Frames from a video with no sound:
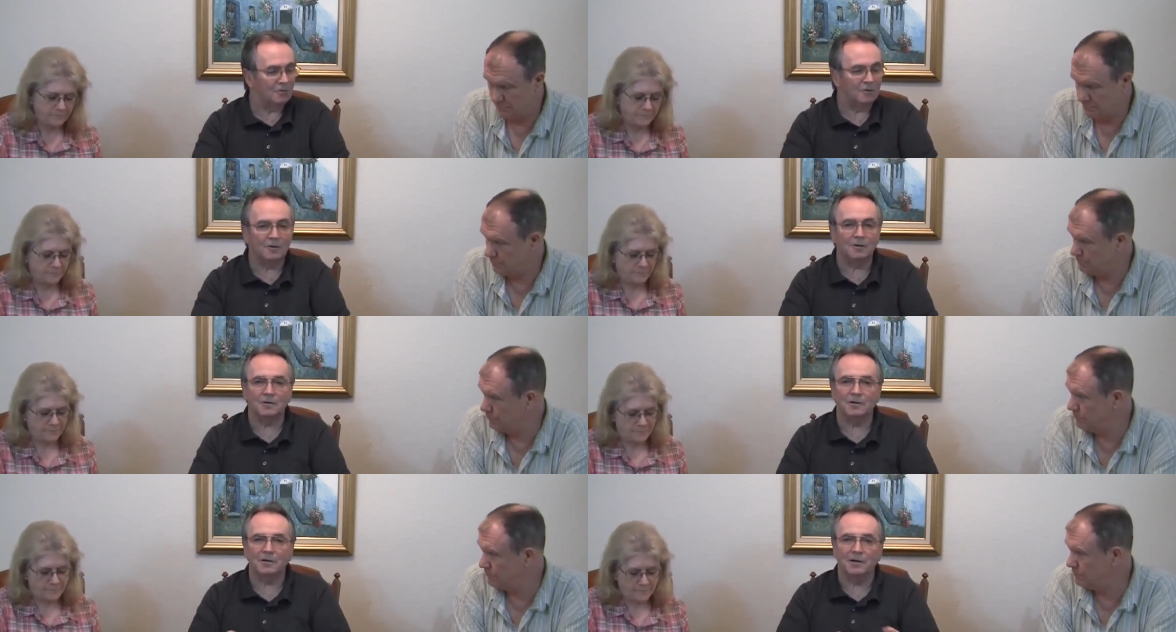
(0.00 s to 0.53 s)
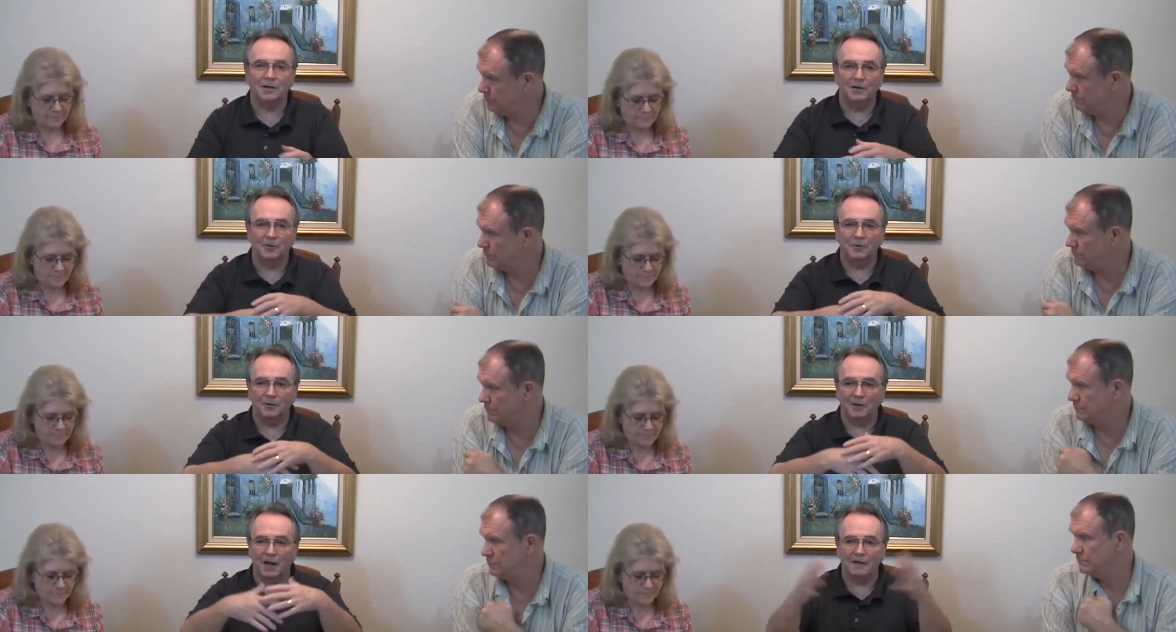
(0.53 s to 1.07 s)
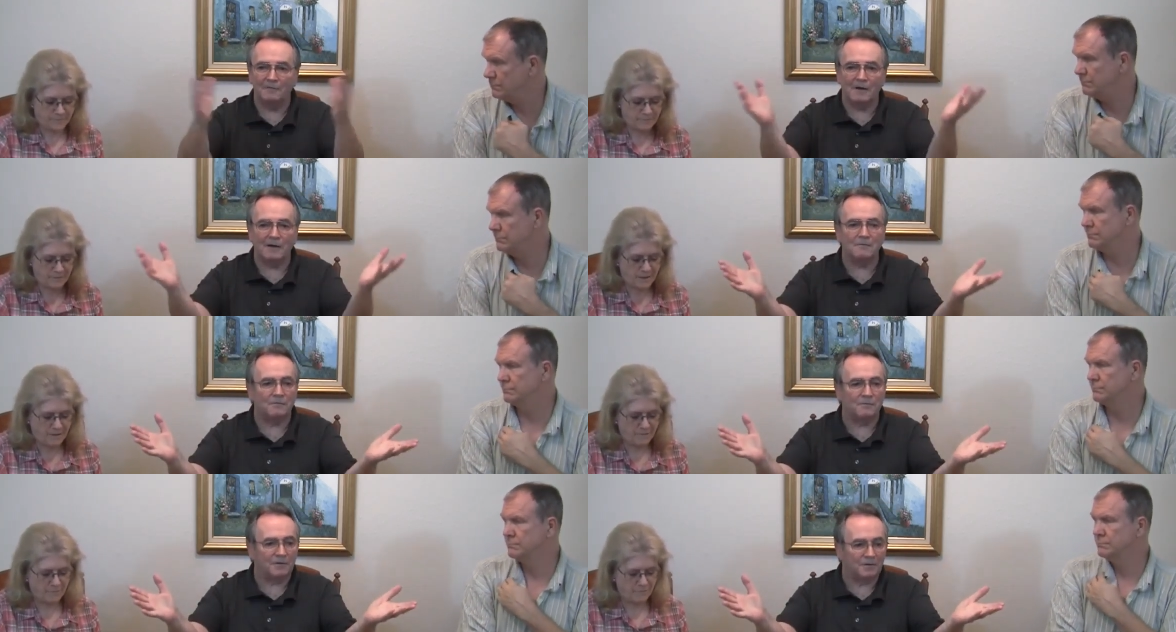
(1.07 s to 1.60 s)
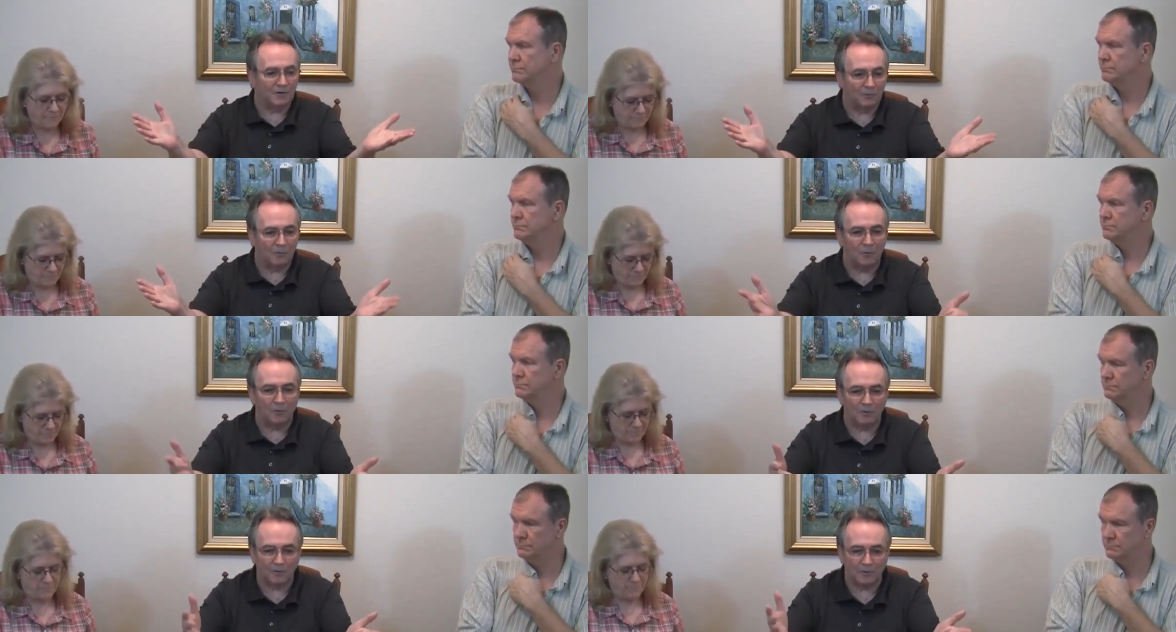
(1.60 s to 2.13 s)
Speaker 1: this little thing and you can have everything,
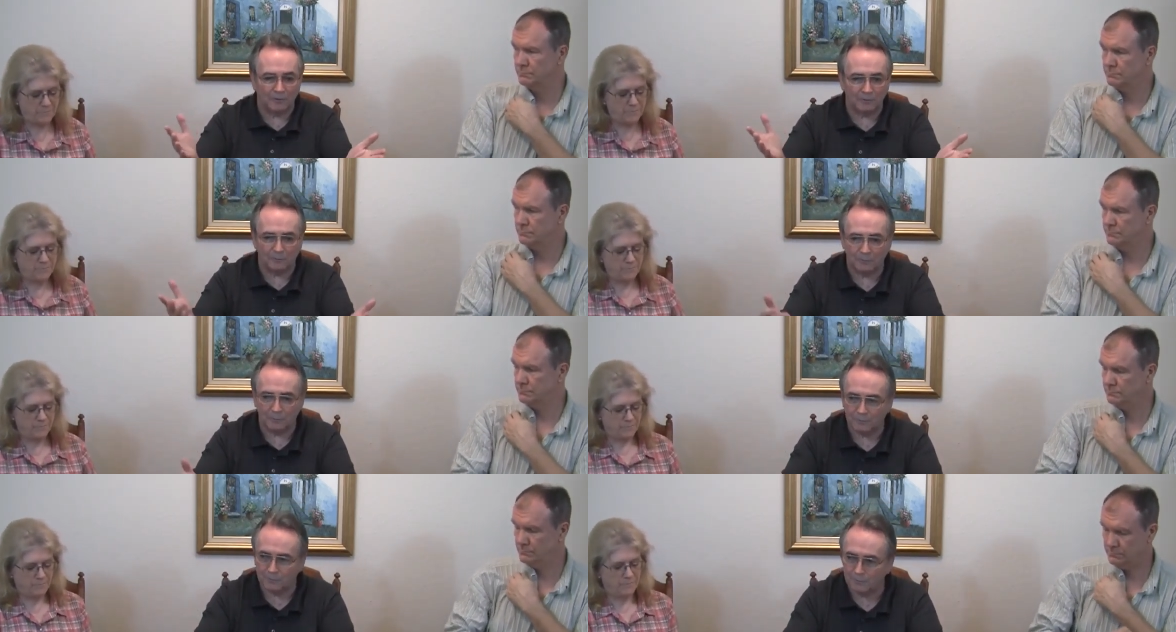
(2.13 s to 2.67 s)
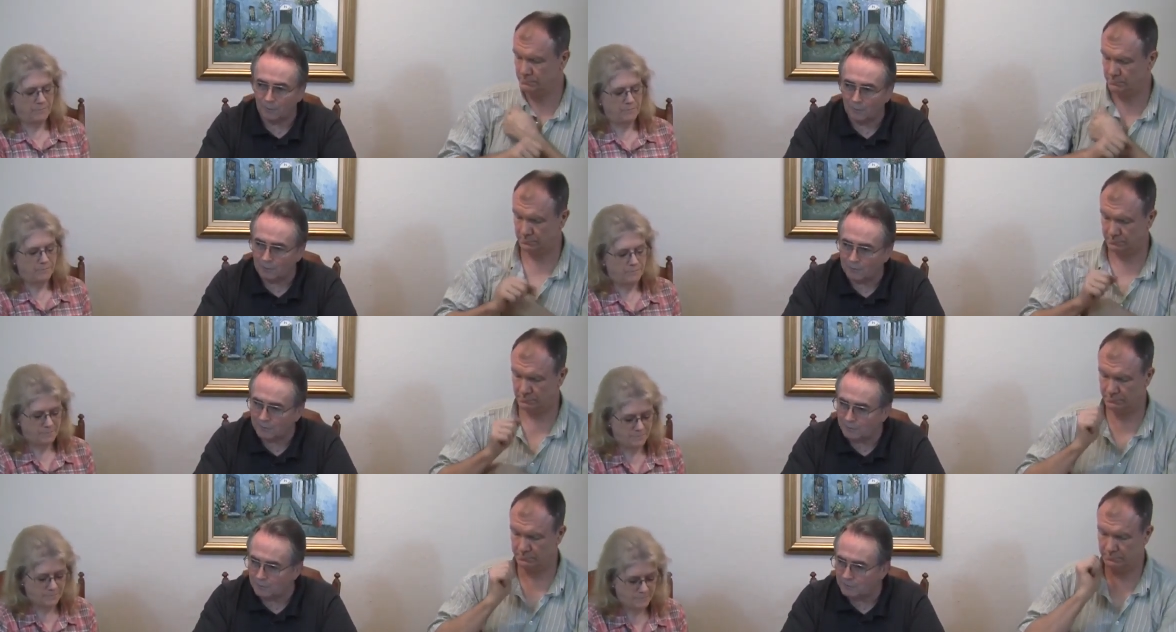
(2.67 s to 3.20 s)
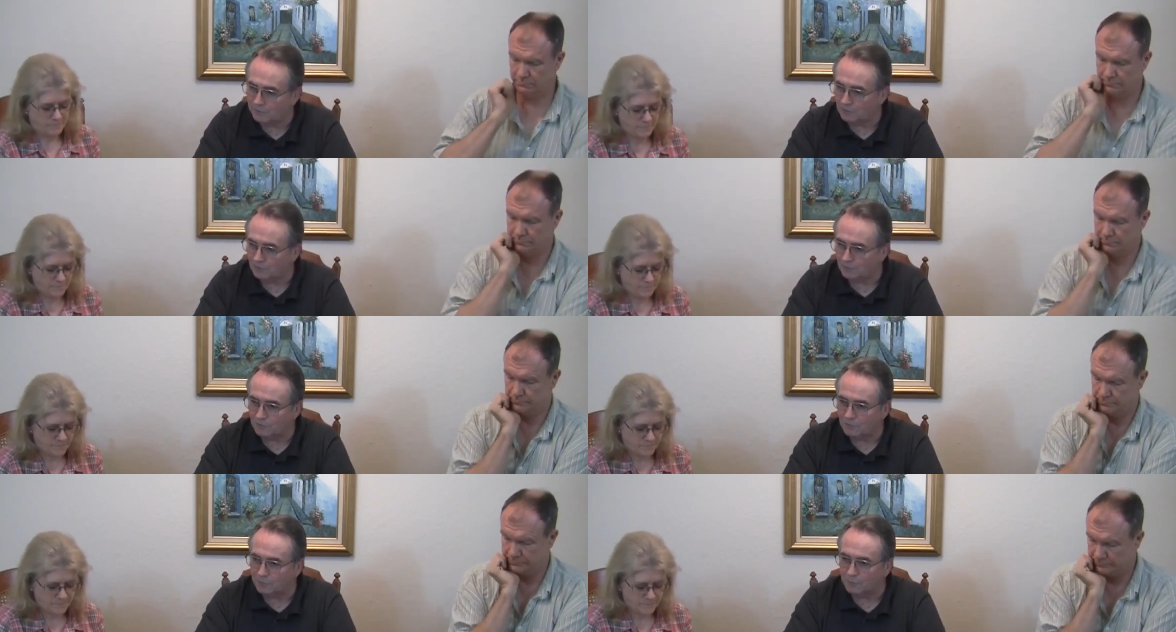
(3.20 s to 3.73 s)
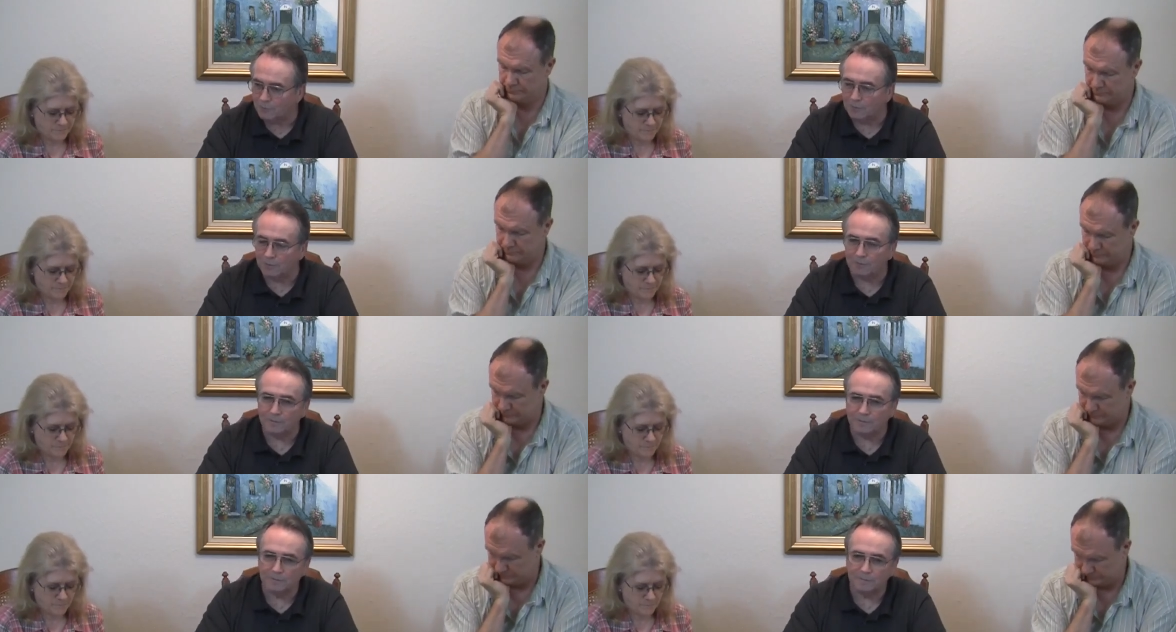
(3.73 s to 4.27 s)
all of the riches of the
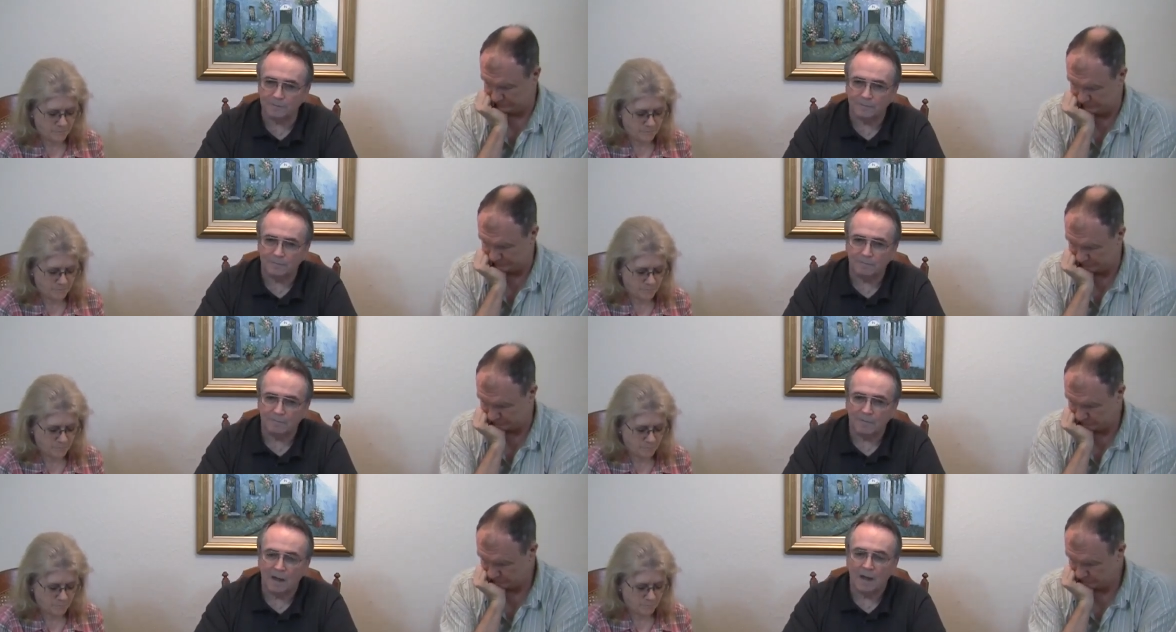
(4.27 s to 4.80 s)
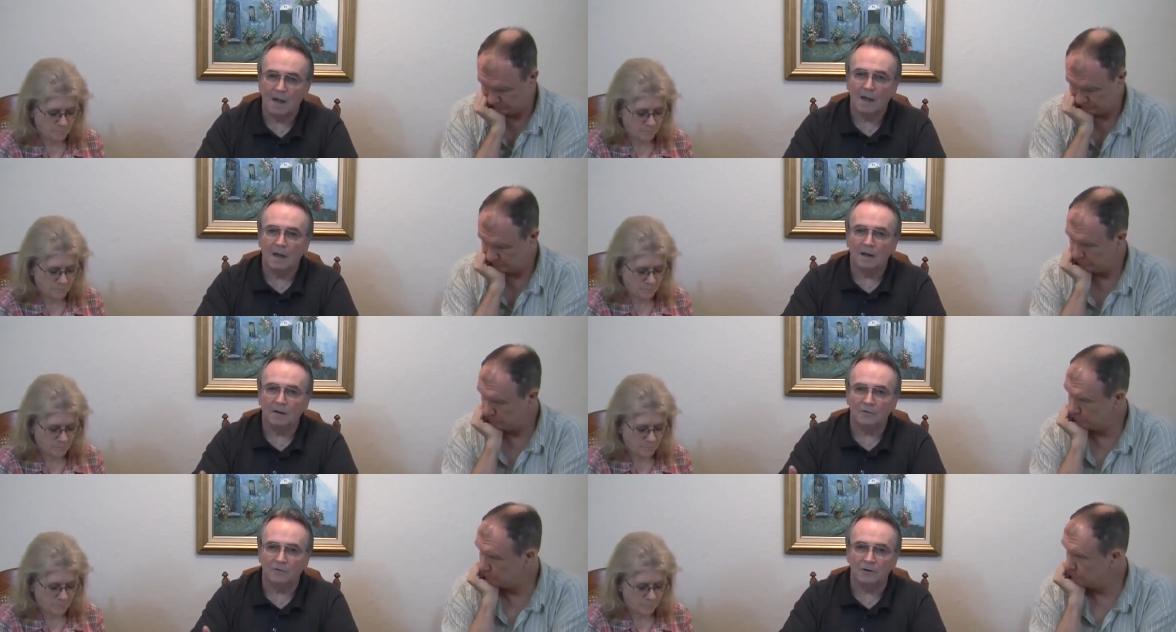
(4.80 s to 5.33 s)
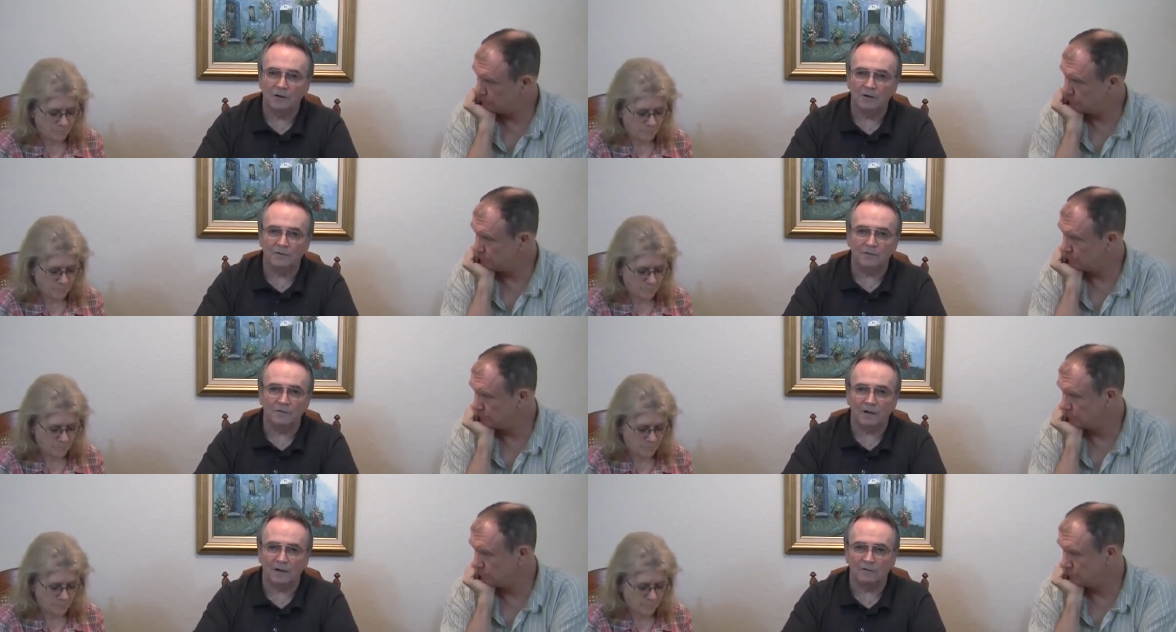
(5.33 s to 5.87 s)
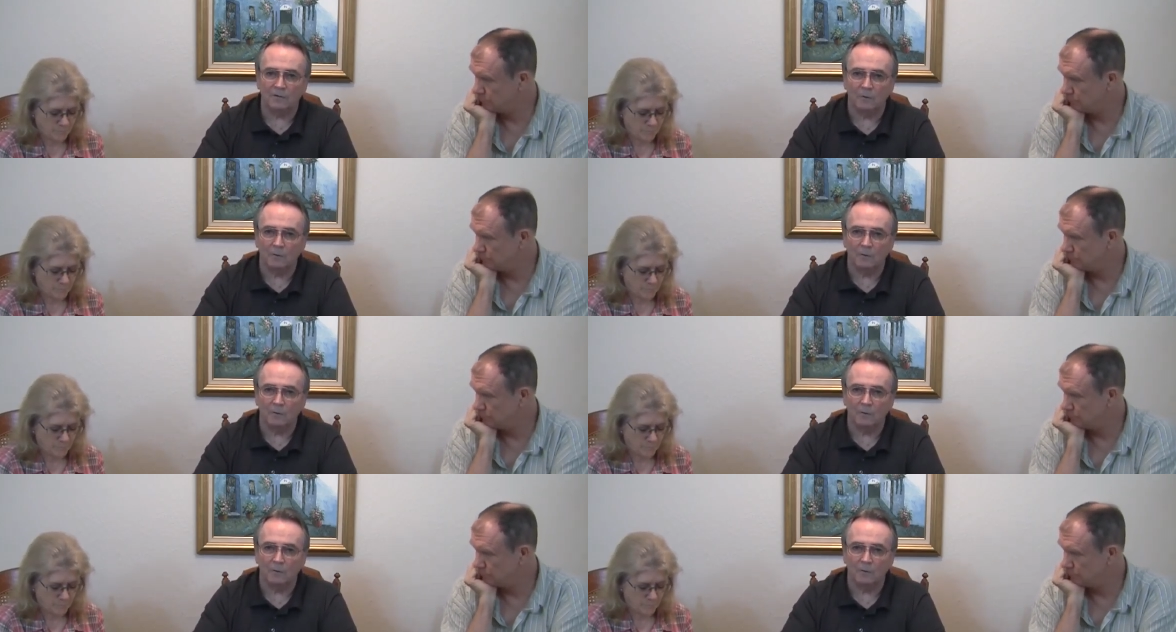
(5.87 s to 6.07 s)
world. Jesus, as